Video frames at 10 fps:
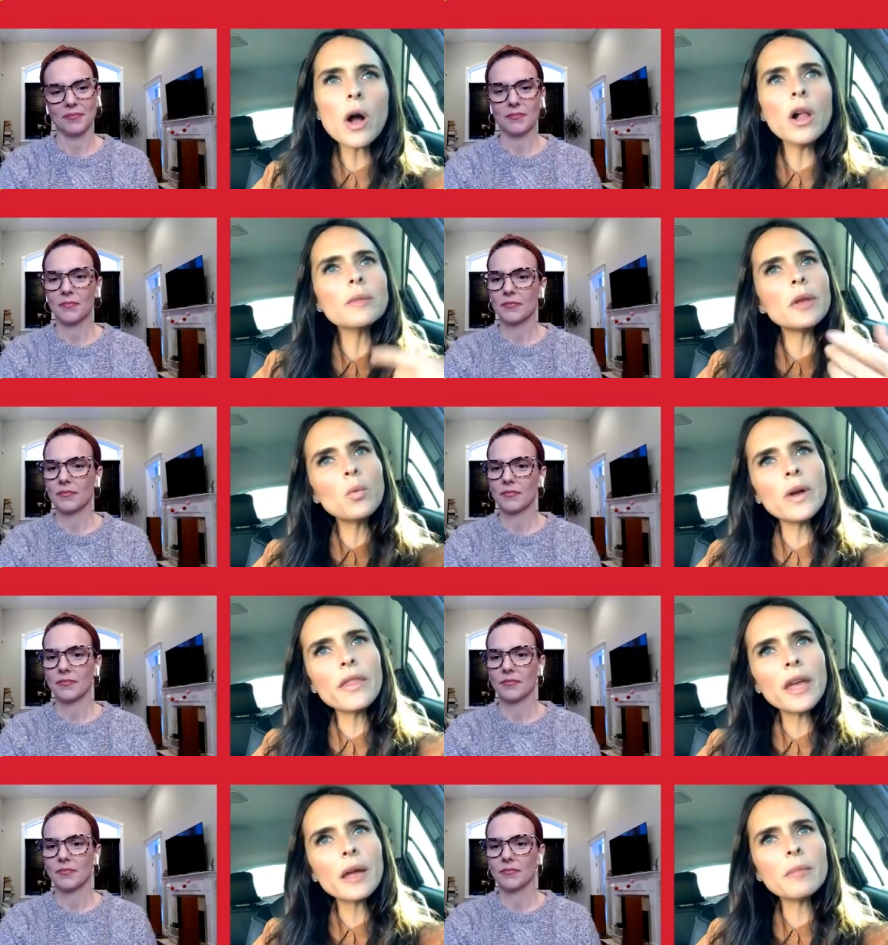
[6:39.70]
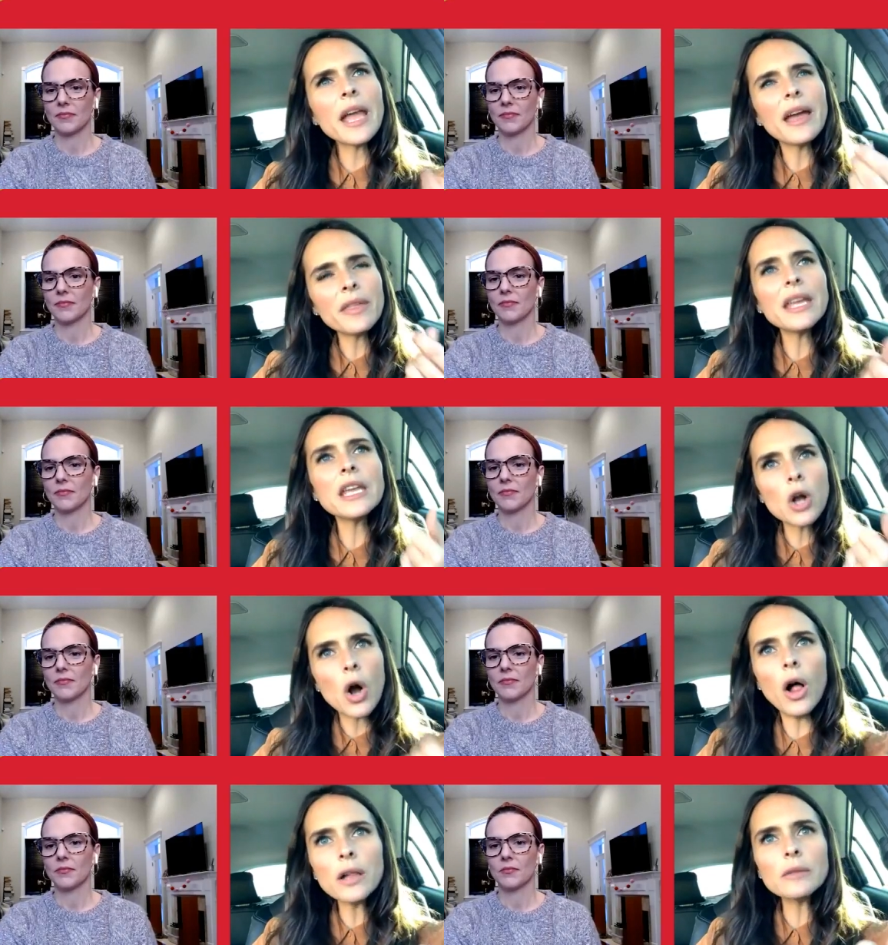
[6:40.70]
Speaker 1: called me with him. Yeah, I think he
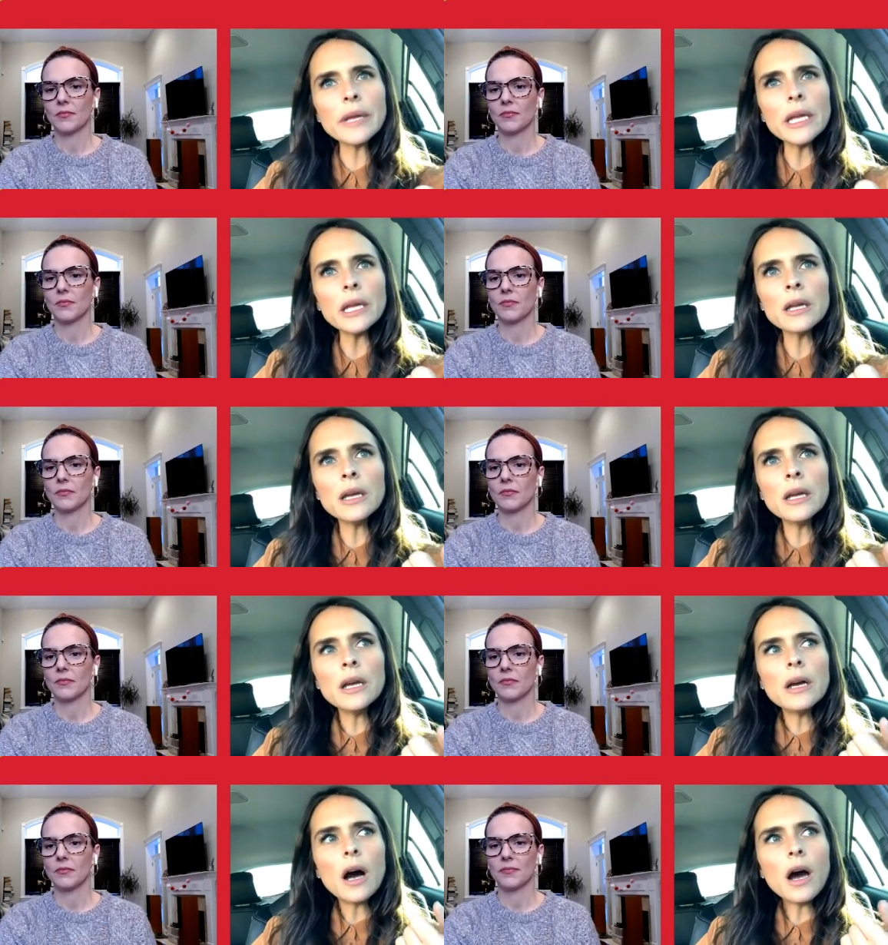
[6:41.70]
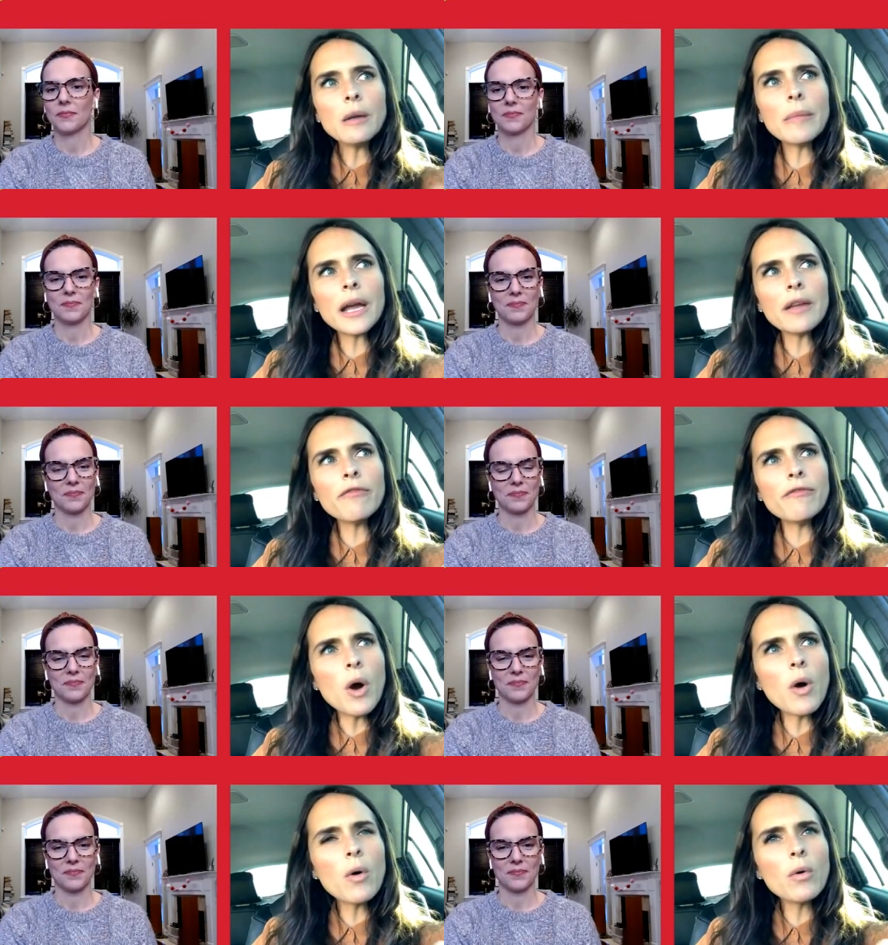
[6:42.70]
called me on my
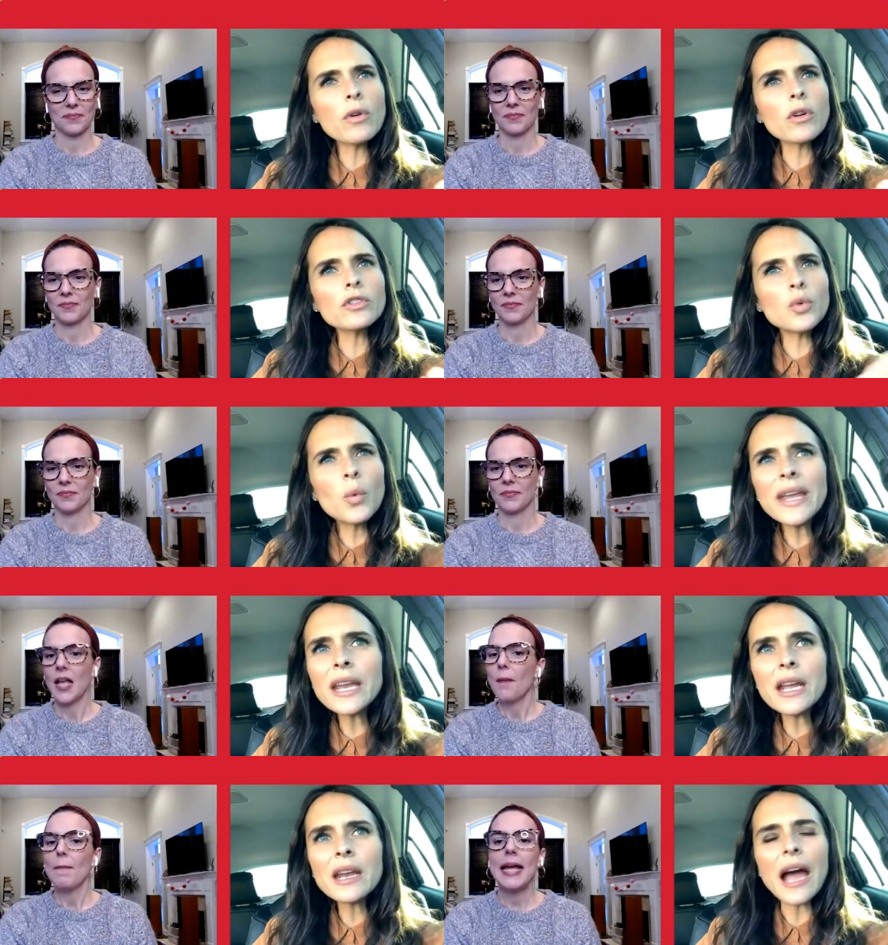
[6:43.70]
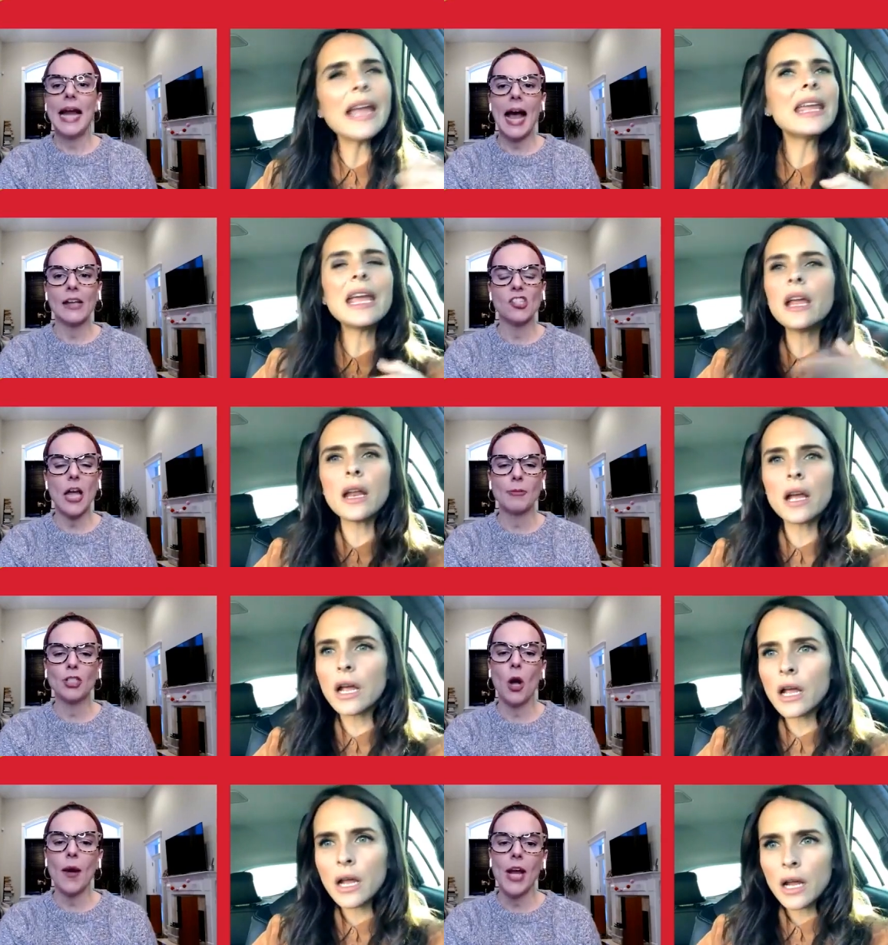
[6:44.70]
phone or tweeted. Mira, stop
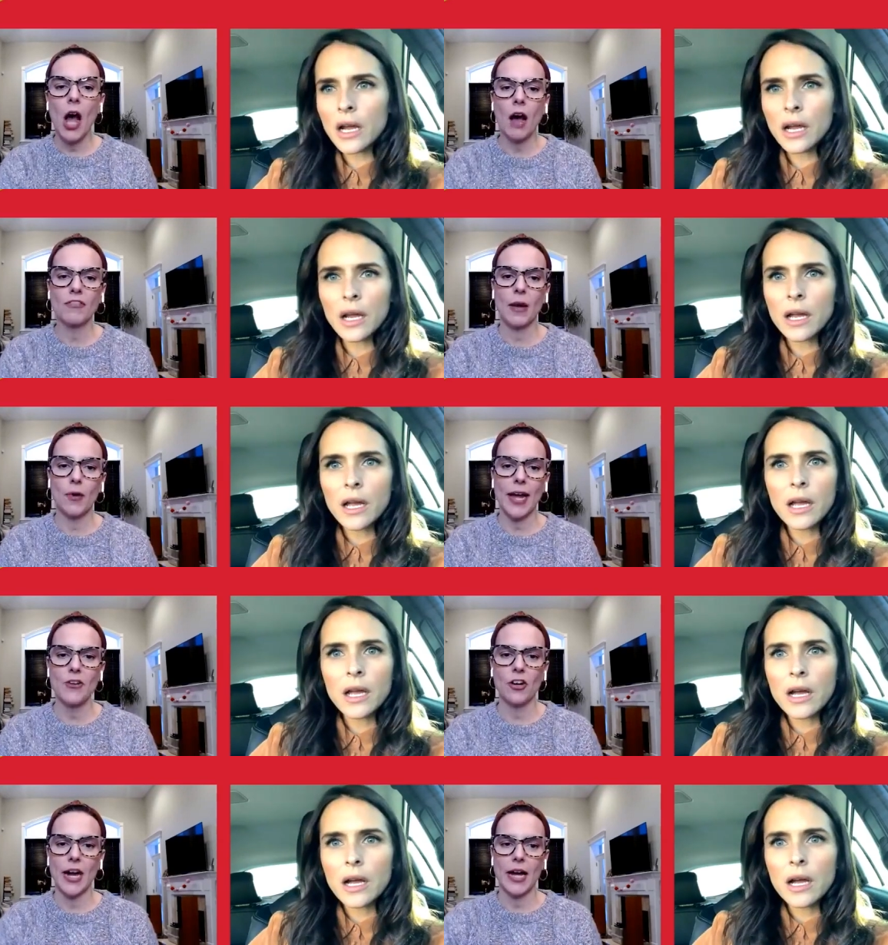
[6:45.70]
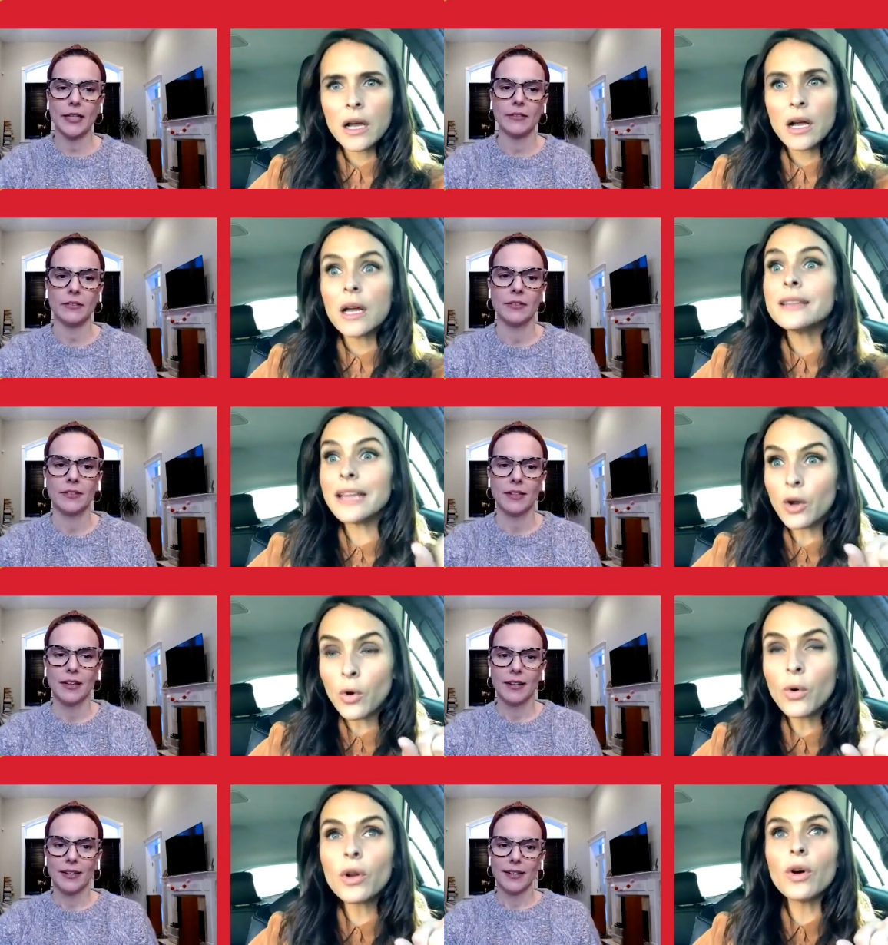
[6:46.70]
Speaker 2: showing off, que voy a llorar.
Speaker 1: Te lo
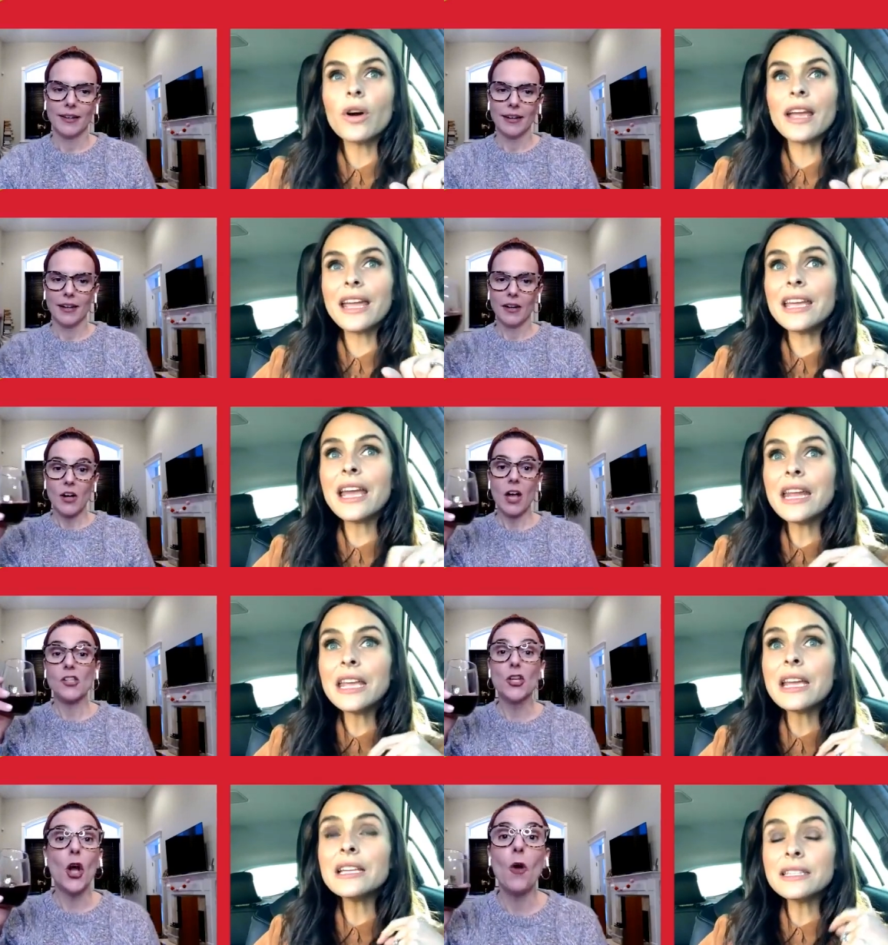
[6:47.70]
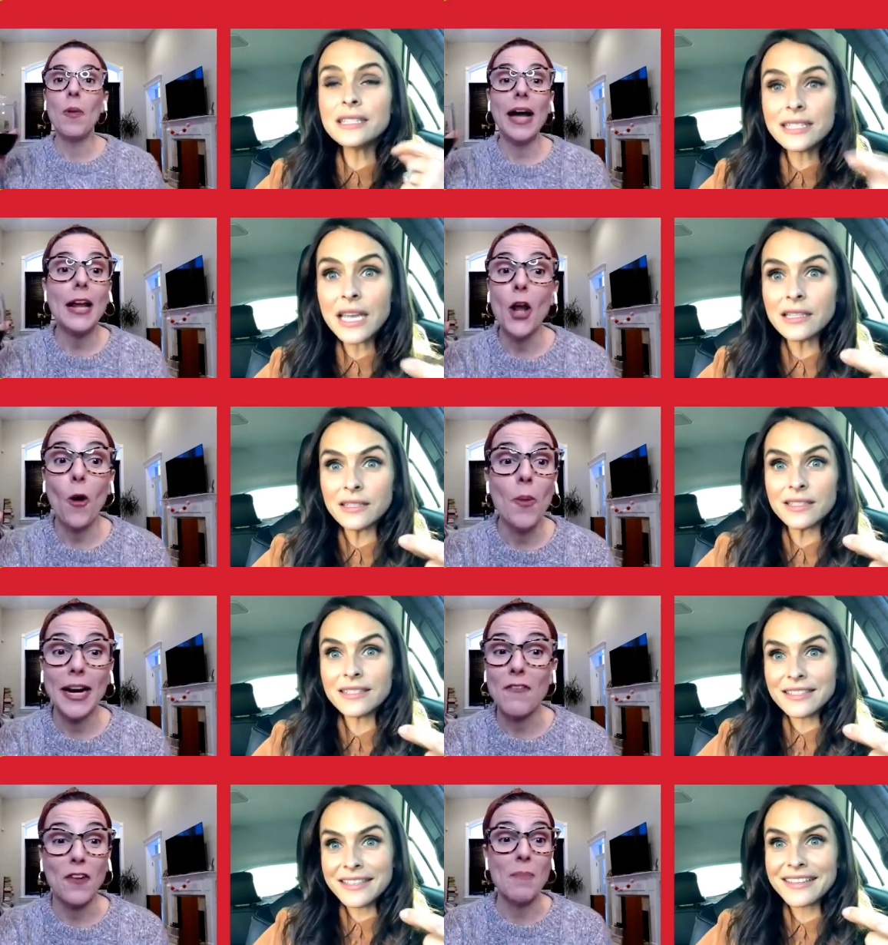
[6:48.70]
juro. Because eh, nobody, nobody
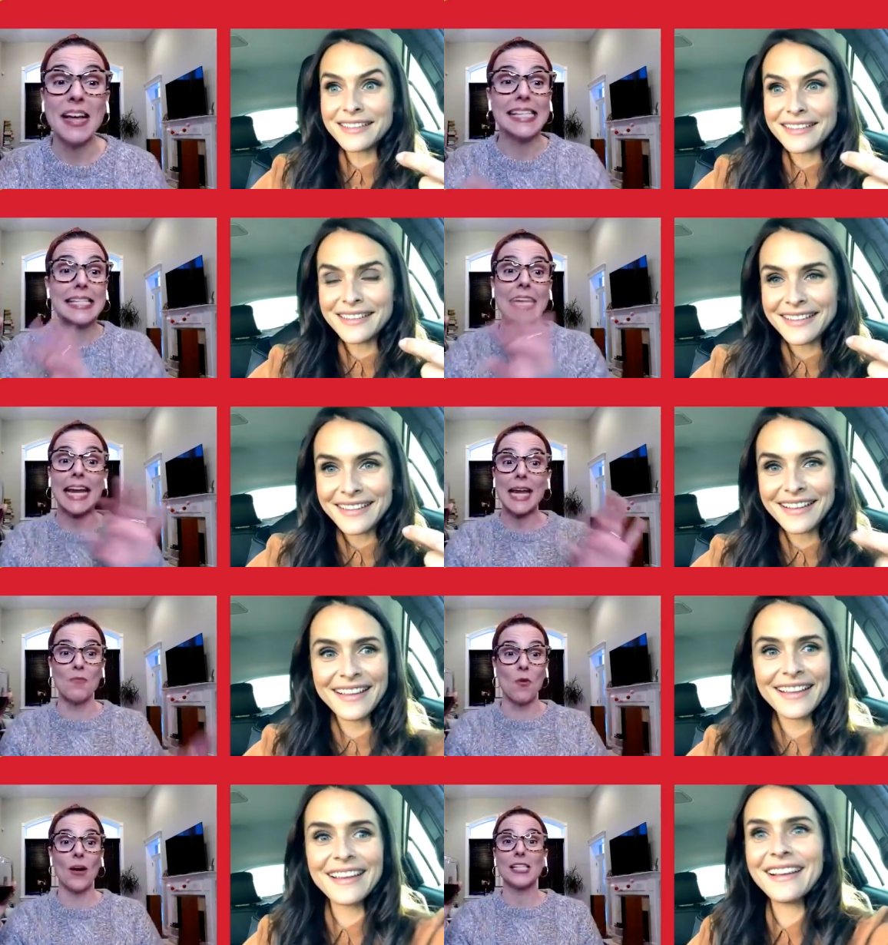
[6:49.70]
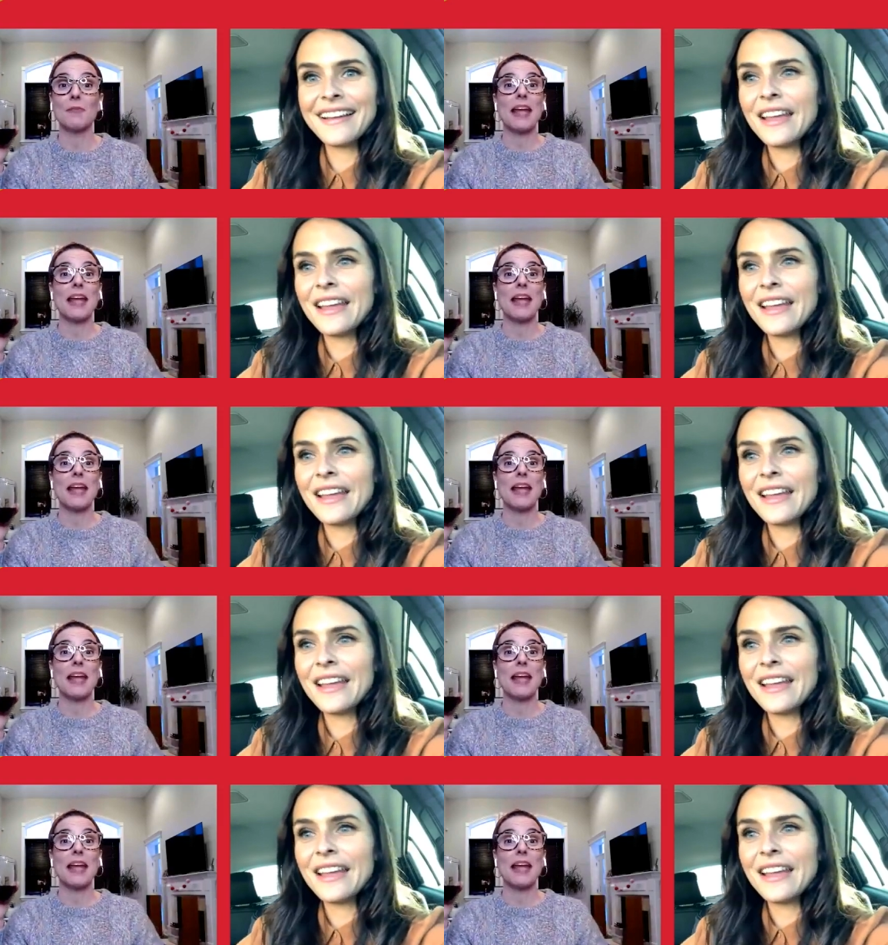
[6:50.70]
Speaker 2: from his team wants me